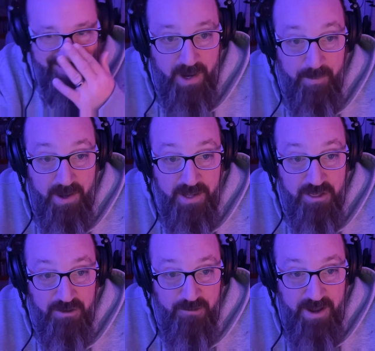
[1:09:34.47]
But I'm on
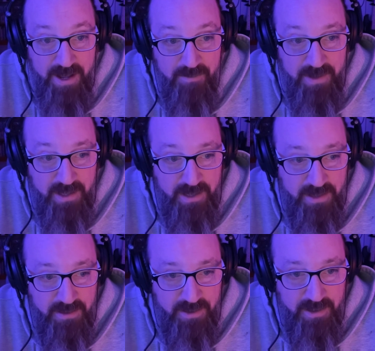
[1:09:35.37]
Instagram,
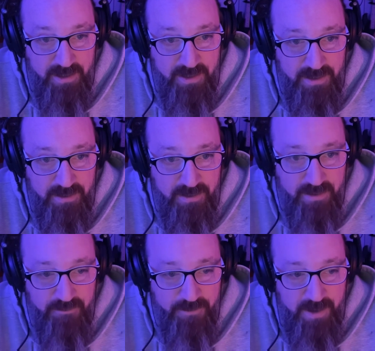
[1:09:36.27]
and
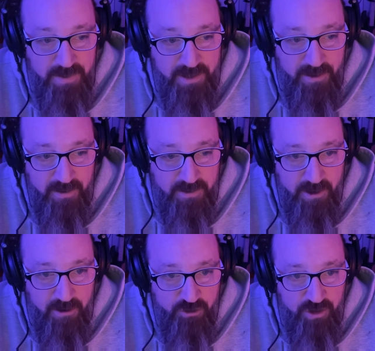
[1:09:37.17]
uh, find me there at
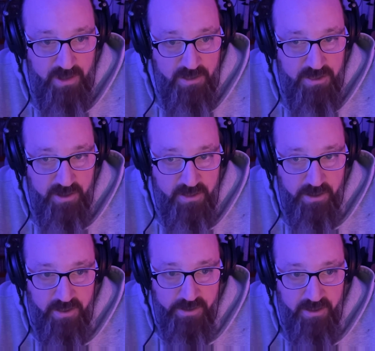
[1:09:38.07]
Derek Sheen six
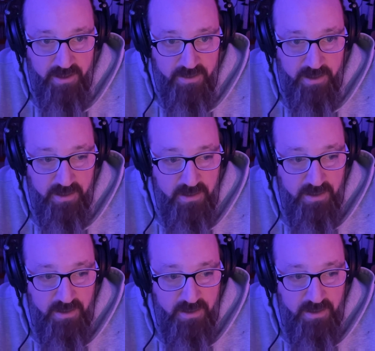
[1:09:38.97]
six six, I think.